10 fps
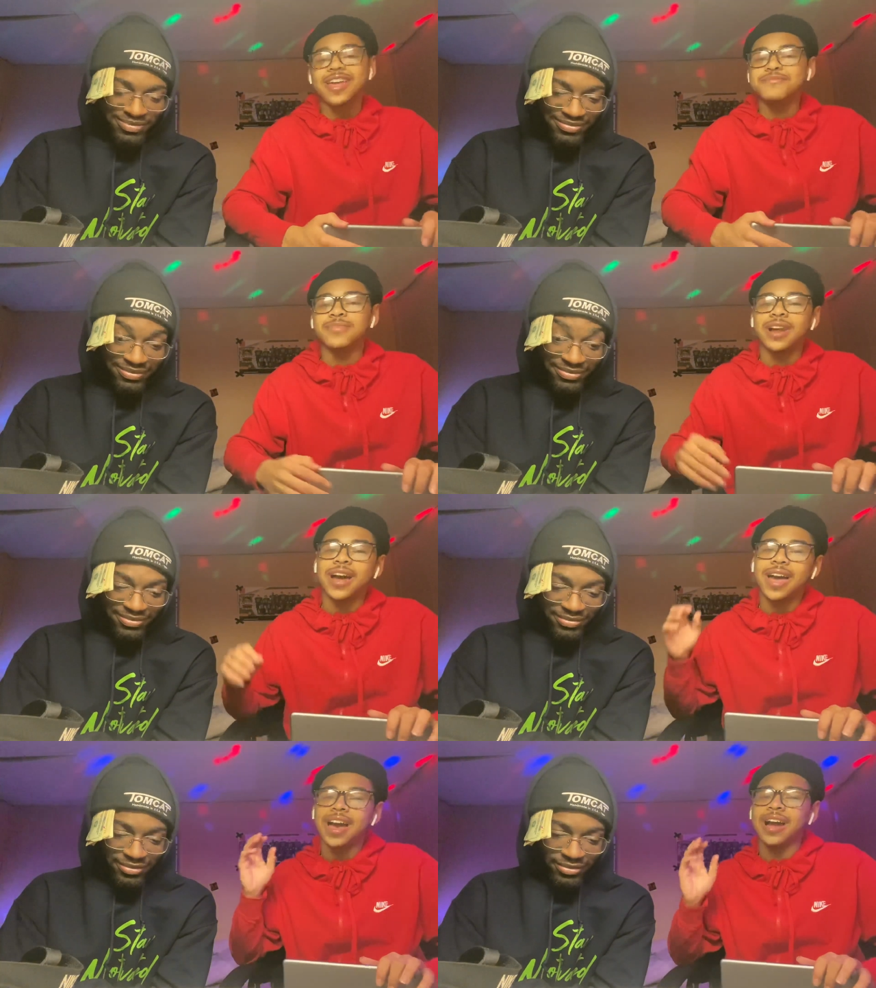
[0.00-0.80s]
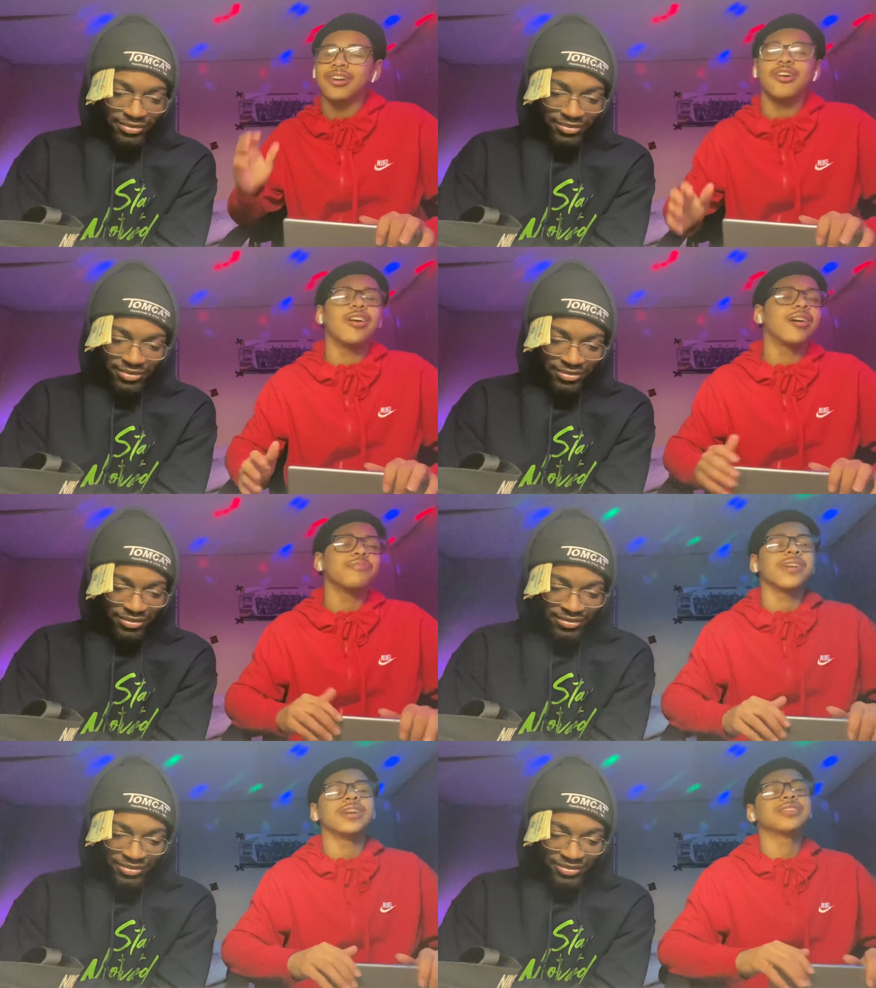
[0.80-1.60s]
Speaker 1: But I had I called,
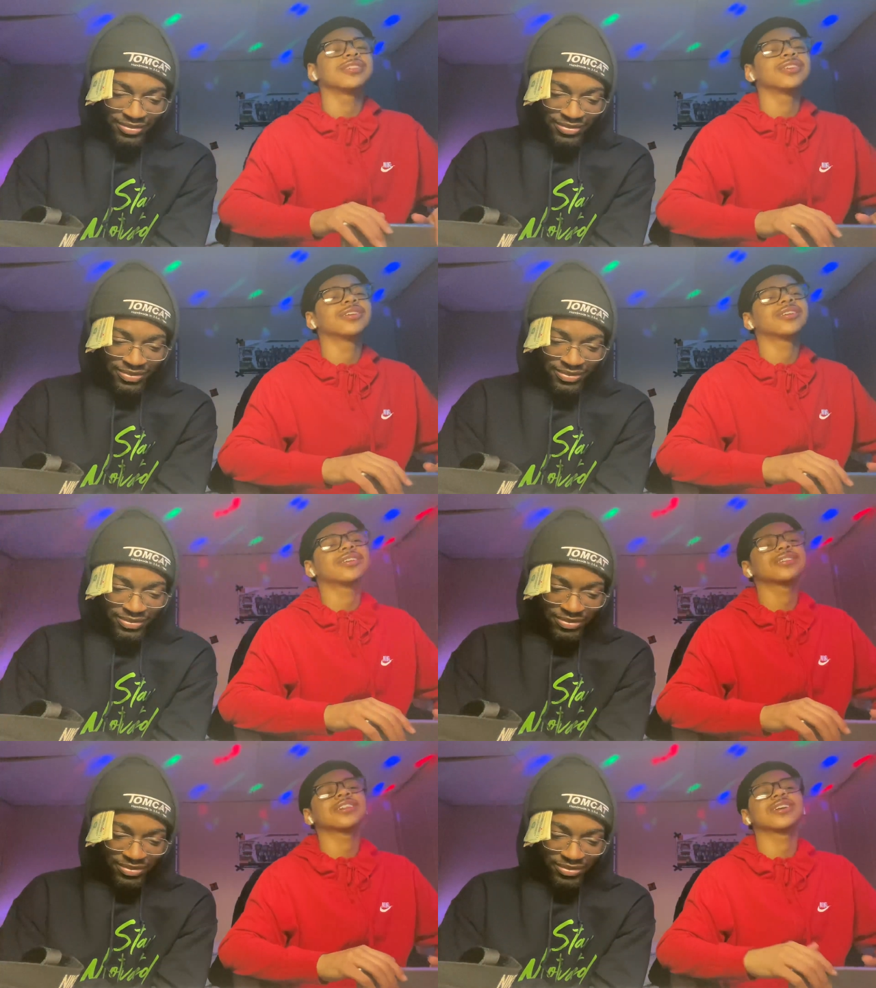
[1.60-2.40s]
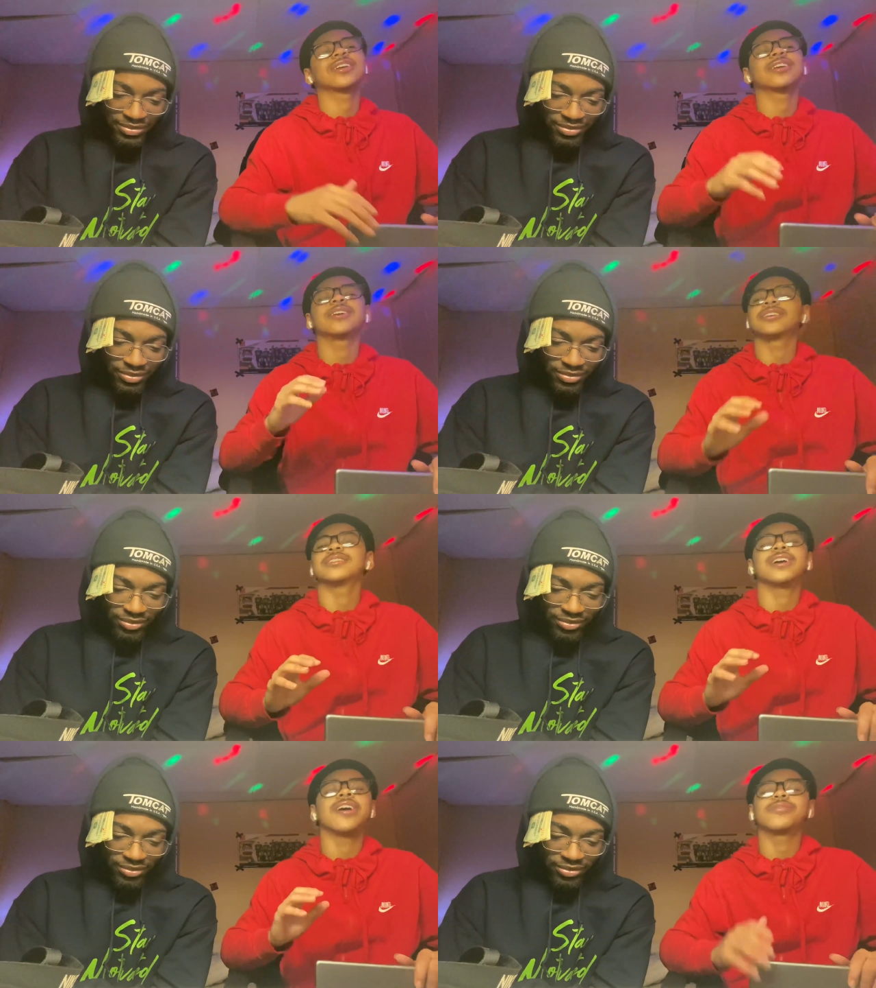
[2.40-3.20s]
made sure, you know what I'm saying? Mm
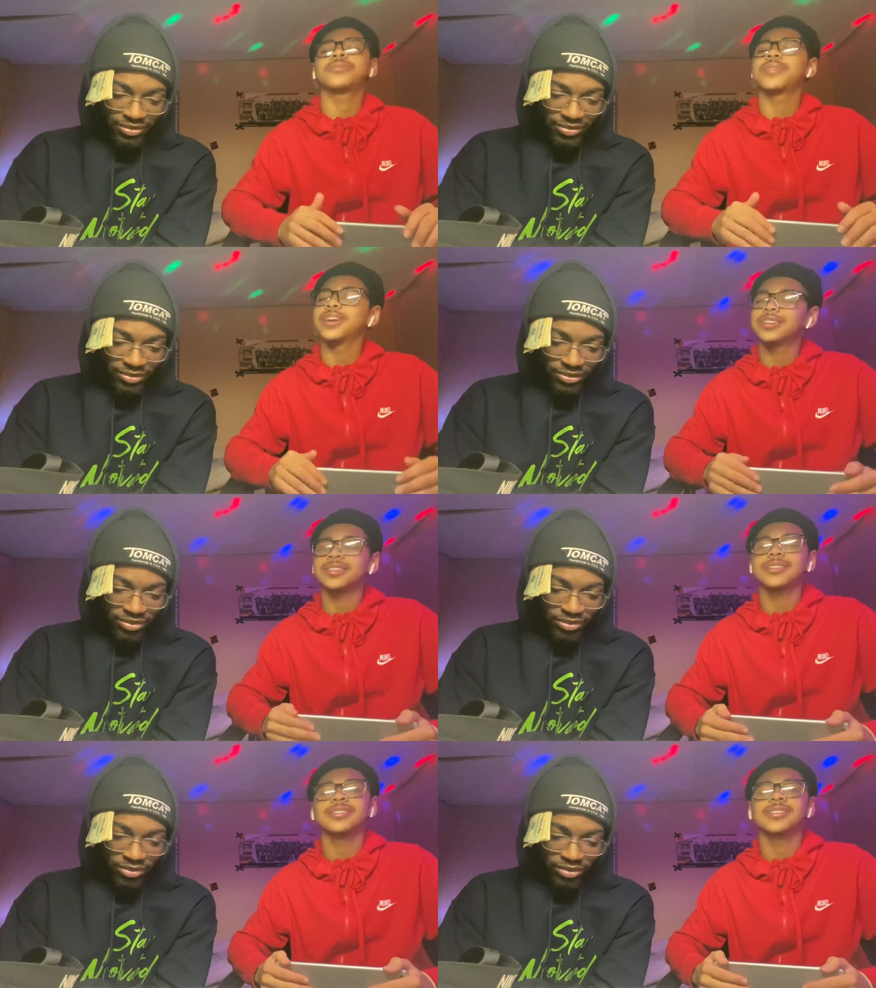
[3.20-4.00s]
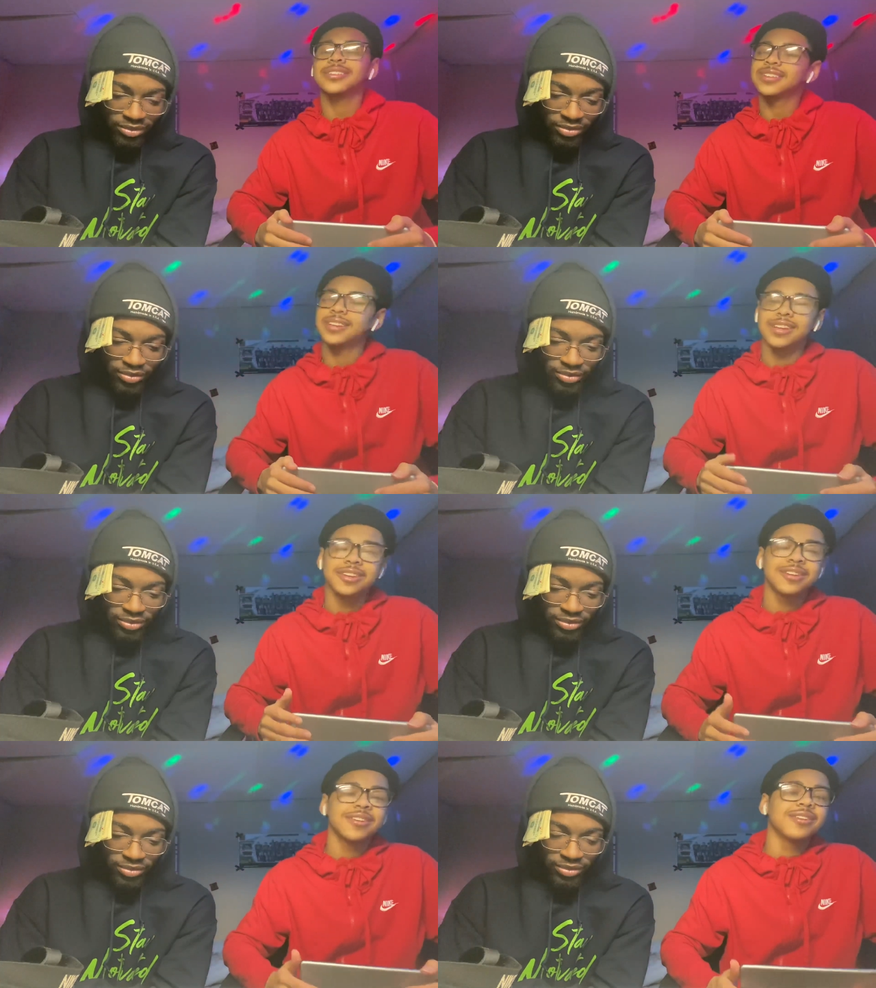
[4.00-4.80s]
-hmm. Confirmation. Mm -hmm.
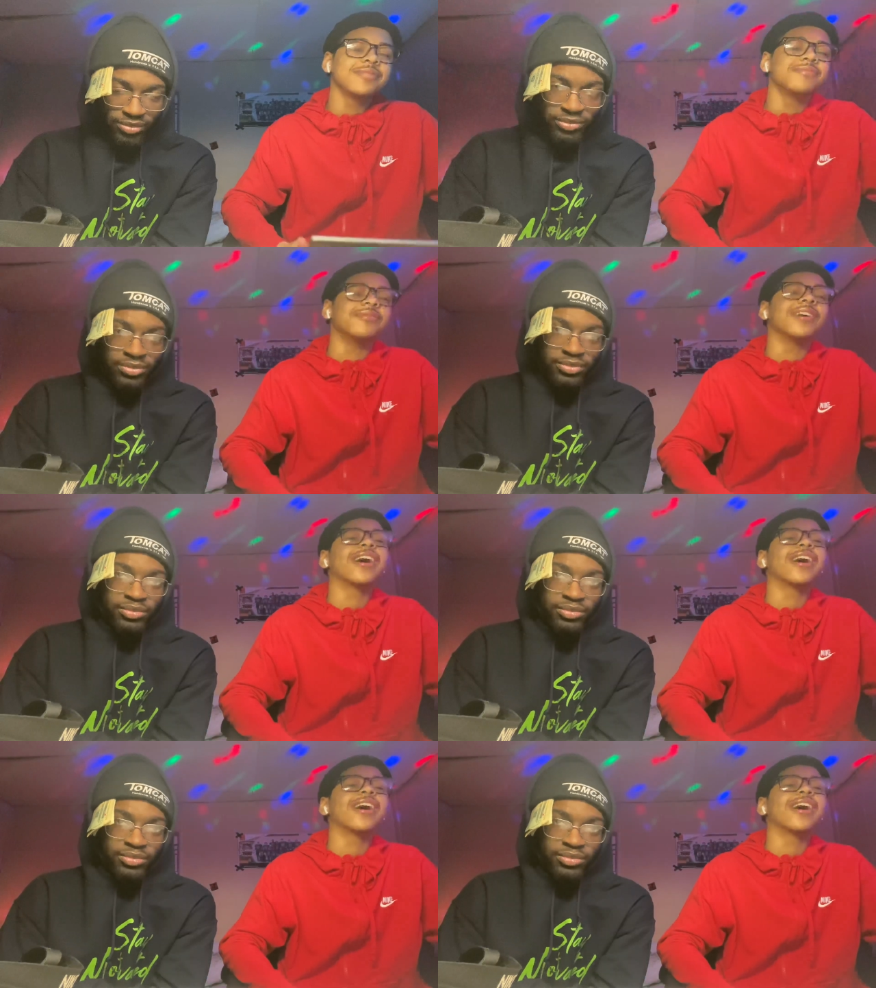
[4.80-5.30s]
We got